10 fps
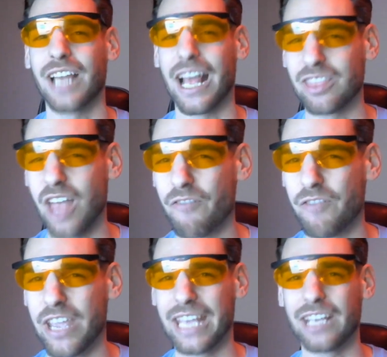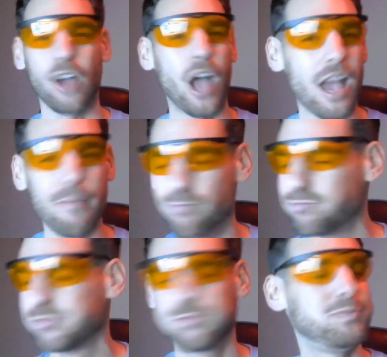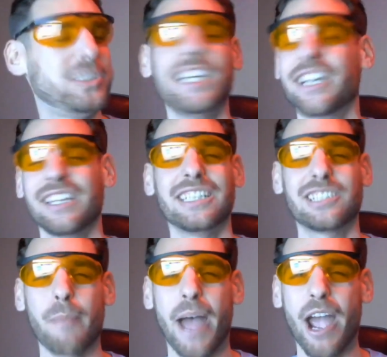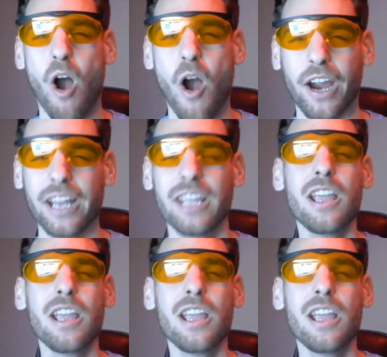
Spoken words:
and I love it dearly to my heart.